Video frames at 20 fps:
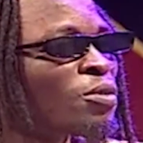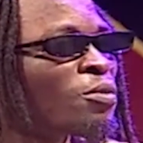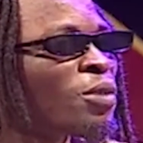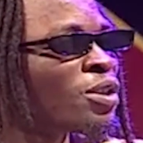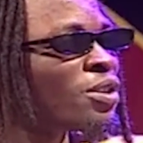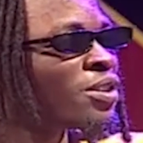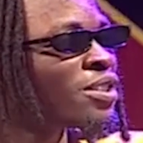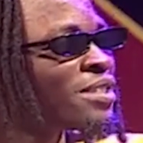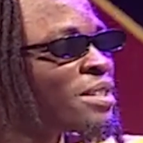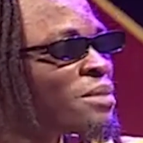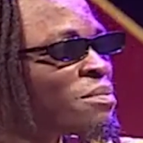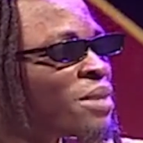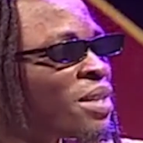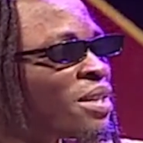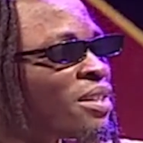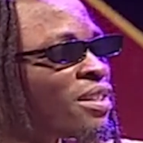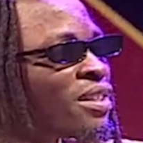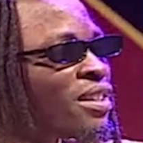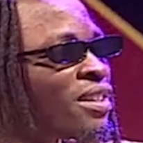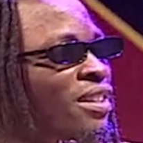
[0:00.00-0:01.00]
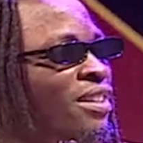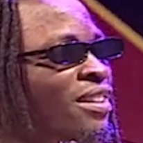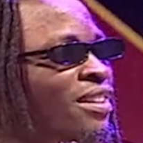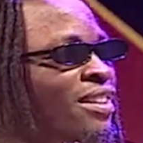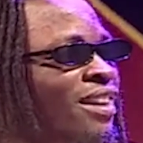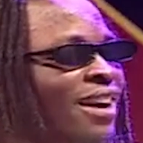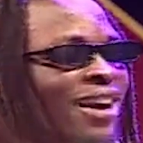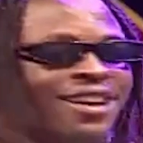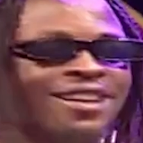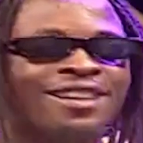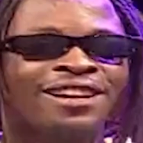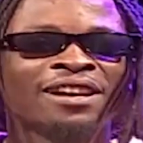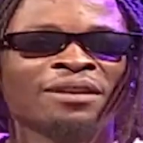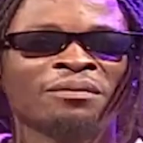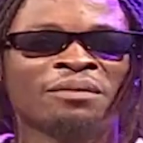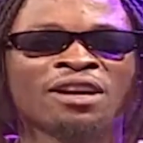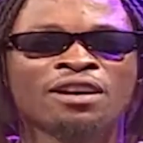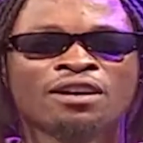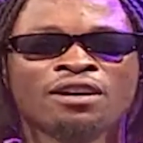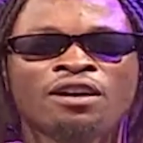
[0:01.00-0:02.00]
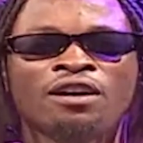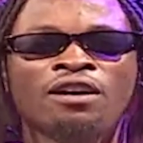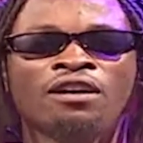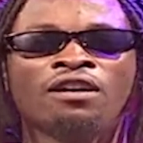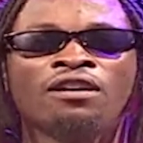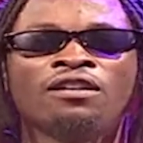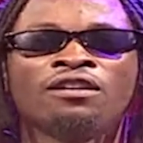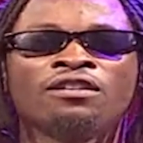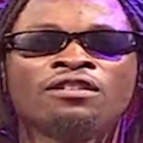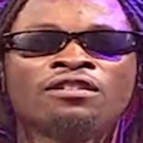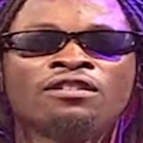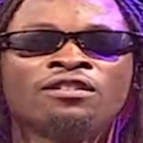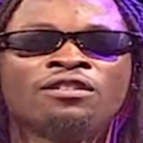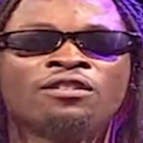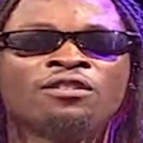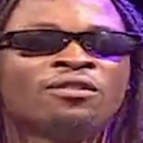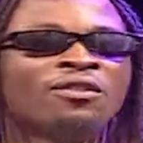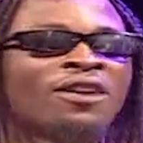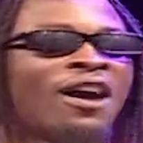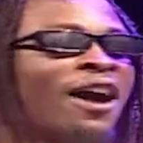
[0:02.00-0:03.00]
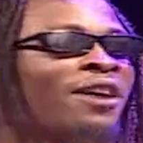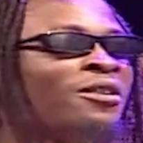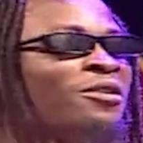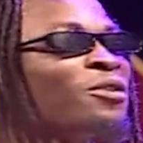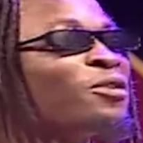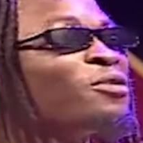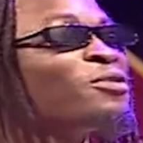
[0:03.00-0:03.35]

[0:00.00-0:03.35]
so what does it mean? And then I'm like, uh, okay, I